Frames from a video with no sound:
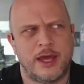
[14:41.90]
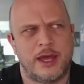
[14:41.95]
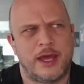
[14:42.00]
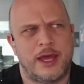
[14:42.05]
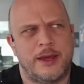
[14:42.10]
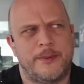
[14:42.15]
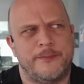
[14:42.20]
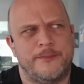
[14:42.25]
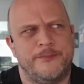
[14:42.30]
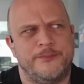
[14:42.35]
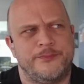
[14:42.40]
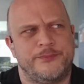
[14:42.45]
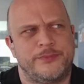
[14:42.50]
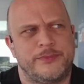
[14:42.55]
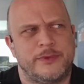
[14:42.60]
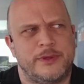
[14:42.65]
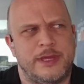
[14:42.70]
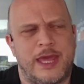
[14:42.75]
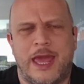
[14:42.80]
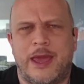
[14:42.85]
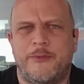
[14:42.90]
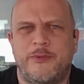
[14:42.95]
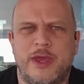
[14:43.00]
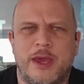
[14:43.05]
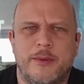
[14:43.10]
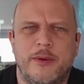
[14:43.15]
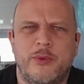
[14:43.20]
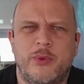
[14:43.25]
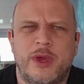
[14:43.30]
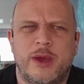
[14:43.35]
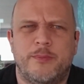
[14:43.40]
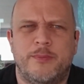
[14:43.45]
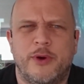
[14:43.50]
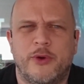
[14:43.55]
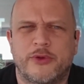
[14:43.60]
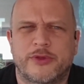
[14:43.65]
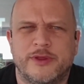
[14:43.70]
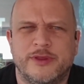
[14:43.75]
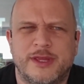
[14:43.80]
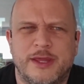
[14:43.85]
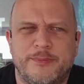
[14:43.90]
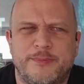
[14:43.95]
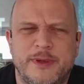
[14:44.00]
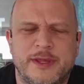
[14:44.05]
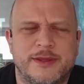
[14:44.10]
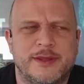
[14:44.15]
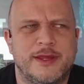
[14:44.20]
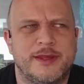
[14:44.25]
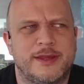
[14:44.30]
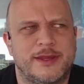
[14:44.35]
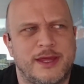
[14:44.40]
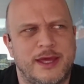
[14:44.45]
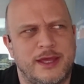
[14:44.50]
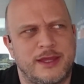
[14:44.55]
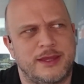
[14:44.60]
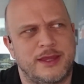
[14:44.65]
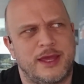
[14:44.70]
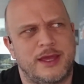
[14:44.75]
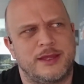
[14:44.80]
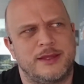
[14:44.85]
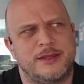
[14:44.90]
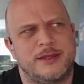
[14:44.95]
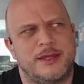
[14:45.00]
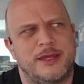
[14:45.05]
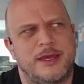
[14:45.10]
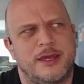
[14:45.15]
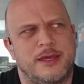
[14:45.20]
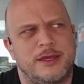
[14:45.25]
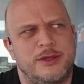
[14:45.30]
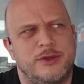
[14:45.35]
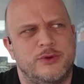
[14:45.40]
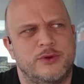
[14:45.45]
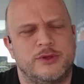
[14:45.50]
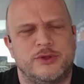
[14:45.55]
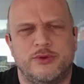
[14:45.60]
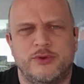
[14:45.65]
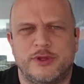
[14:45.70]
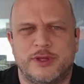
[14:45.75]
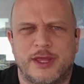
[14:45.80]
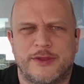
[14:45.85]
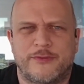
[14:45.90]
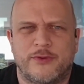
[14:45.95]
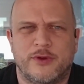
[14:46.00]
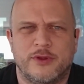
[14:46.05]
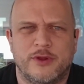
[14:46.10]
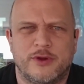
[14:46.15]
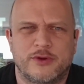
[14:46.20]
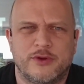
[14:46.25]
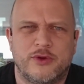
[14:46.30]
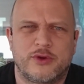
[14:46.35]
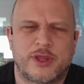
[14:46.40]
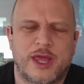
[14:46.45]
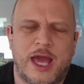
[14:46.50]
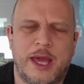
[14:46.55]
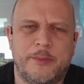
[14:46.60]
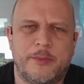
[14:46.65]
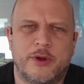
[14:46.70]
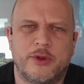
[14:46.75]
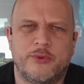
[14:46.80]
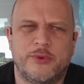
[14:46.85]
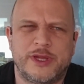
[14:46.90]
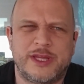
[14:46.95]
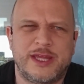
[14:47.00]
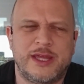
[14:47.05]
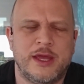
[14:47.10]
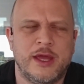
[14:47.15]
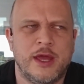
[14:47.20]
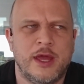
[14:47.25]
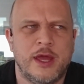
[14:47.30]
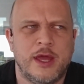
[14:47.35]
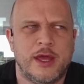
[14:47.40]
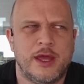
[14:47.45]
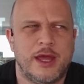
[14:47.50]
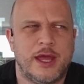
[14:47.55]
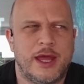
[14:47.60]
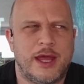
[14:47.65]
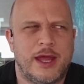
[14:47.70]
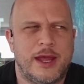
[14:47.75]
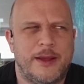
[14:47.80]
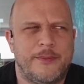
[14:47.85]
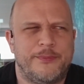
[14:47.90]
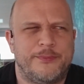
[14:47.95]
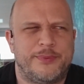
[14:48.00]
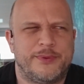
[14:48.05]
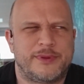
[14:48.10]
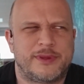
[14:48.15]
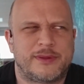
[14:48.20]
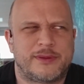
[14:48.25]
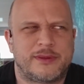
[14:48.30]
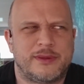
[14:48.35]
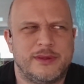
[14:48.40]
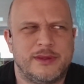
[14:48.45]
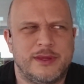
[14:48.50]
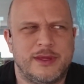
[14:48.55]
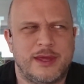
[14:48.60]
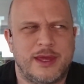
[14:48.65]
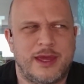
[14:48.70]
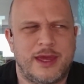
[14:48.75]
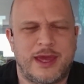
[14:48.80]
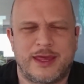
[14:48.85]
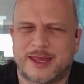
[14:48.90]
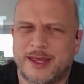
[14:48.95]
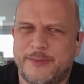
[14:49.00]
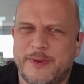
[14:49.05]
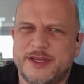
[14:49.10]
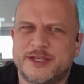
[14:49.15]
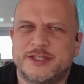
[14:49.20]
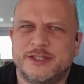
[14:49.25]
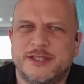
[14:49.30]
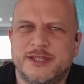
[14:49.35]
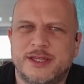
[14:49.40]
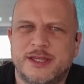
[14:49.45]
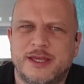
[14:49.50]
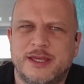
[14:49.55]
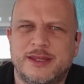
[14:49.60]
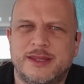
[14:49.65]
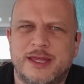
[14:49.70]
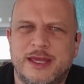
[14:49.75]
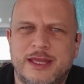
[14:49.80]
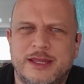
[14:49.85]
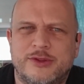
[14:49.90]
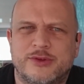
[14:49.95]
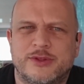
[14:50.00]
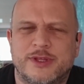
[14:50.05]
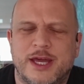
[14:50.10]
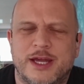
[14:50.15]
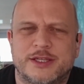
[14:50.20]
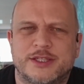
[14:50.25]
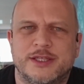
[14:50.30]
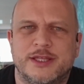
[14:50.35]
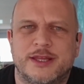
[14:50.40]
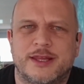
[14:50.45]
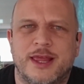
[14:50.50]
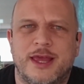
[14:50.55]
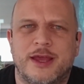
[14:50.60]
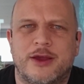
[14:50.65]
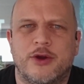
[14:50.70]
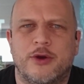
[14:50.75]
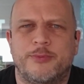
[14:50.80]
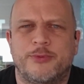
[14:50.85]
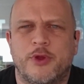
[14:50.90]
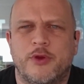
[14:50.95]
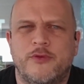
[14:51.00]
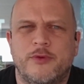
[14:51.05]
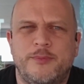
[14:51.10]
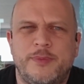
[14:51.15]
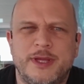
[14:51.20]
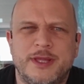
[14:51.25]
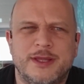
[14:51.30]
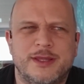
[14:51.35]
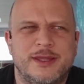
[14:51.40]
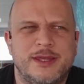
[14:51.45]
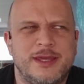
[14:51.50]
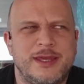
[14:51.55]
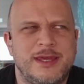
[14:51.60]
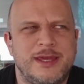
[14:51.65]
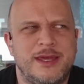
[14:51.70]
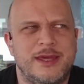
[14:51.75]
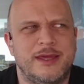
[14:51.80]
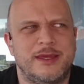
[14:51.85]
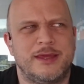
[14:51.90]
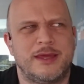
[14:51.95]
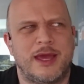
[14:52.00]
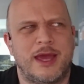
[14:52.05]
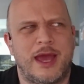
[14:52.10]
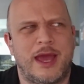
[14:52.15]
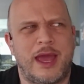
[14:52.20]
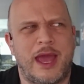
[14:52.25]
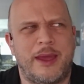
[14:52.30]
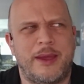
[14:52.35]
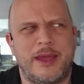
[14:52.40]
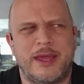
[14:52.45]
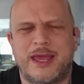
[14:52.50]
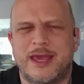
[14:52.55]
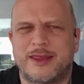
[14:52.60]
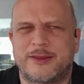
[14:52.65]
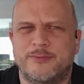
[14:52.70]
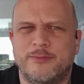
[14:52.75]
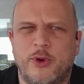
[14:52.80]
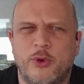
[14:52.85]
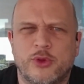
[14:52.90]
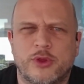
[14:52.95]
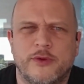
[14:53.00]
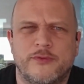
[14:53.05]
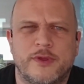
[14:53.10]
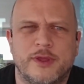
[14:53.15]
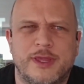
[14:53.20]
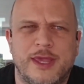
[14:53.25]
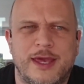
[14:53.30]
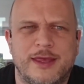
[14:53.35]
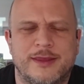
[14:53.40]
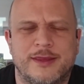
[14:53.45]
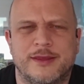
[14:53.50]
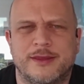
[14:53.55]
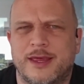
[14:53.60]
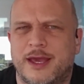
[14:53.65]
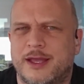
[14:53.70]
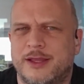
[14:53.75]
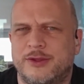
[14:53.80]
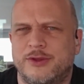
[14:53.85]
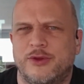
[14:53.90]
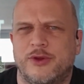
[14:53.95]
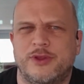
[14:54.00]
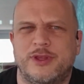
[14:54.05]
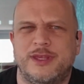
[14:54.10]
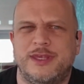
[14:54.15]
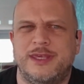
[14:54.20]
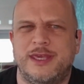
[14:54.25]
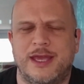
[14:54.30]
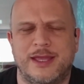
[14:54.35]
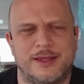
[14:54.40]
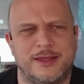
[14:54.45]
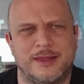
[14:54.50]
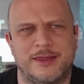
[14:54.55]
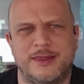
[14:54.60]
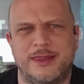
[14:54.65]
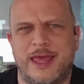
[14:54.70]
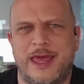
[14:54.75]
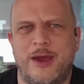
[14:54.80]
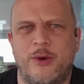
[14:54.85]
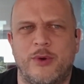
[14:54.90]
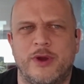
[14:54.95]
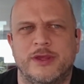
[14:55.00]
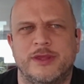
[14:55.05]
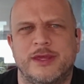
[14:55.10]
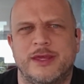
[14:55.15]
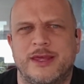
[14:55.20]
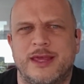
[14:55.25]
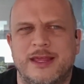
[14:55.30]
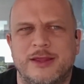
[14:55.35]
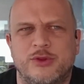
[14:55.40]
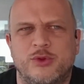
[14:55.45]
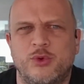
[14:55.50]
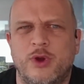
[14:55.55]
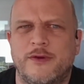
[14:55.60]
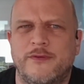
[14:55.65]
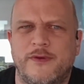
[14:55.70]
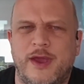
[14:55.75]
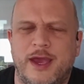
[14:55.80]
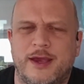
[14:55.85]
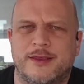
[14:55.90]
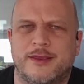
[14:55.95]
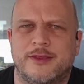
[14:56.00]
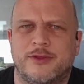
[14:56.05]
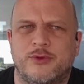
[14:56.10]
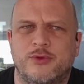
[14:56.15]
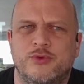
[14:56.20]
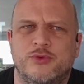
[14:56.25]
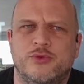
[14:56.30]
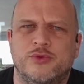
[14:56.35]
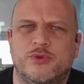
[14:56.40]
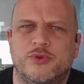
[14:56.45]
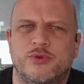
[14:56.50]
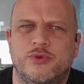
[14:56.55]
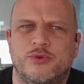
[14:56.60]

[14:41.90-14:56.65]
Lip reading: um, yeah, we are both in that business, and you are doing that for a long time already. But as I mentioned in the introduction, it's like observability. I guess most of the testers are not yet there where they do have access to